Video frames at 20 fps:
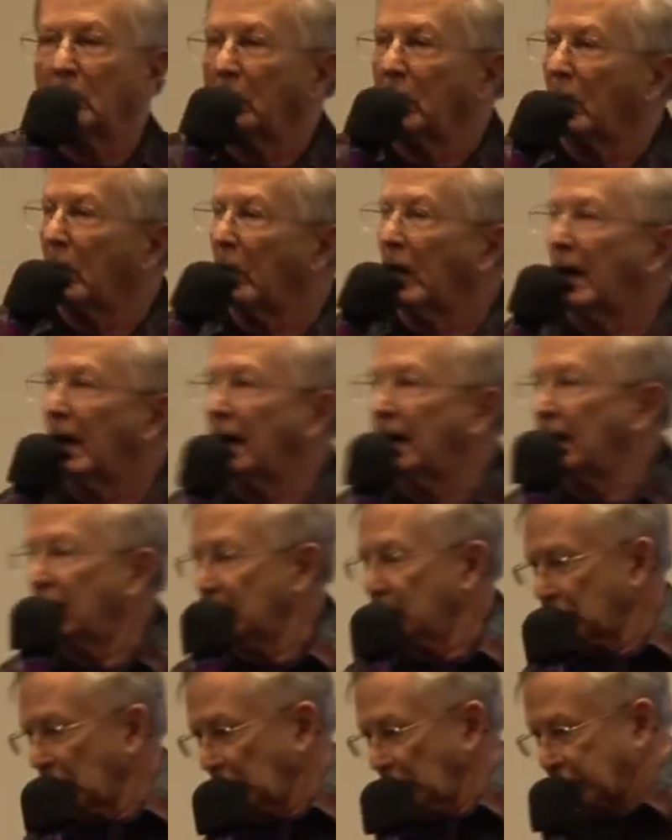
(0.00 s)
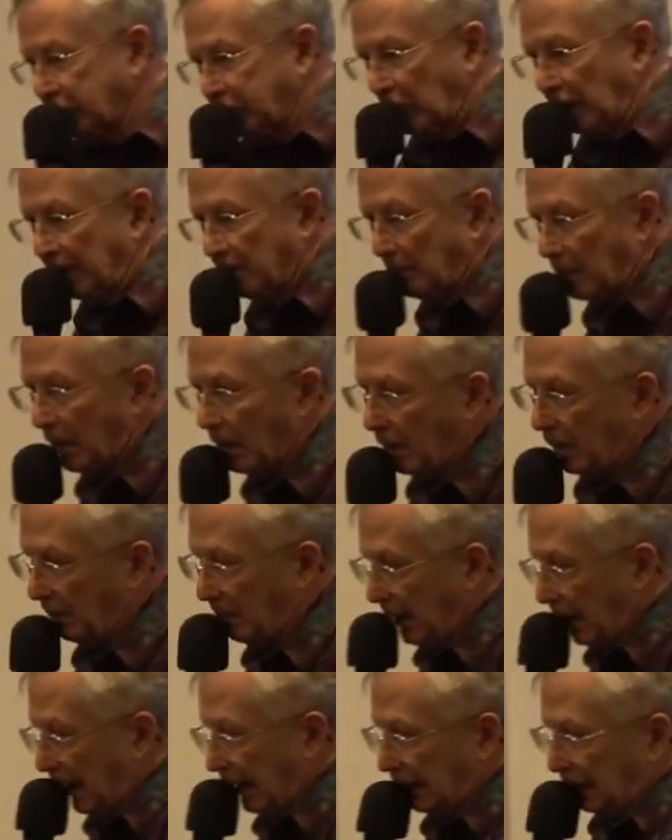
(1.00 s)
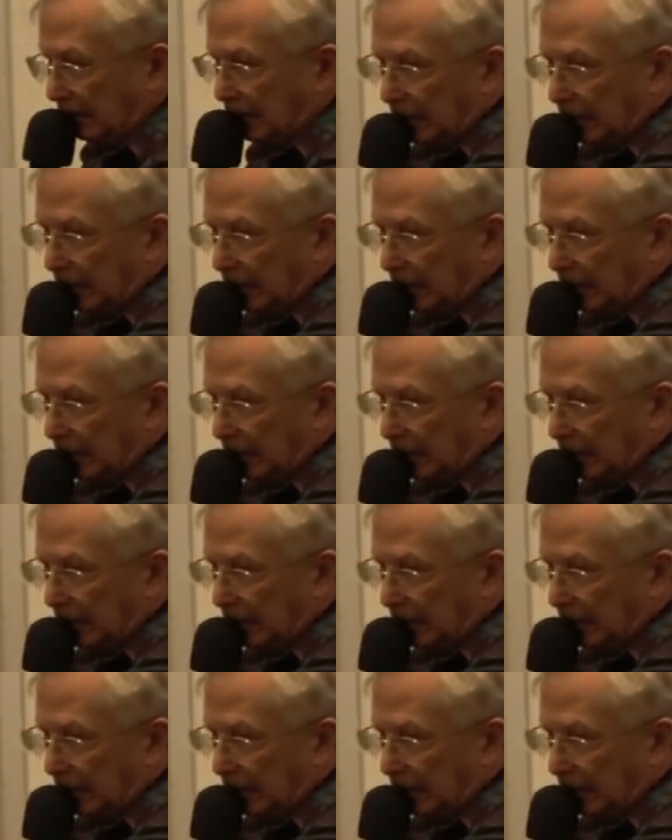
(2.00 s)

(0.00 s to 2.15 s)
boy, Rush Limbaugh mic, and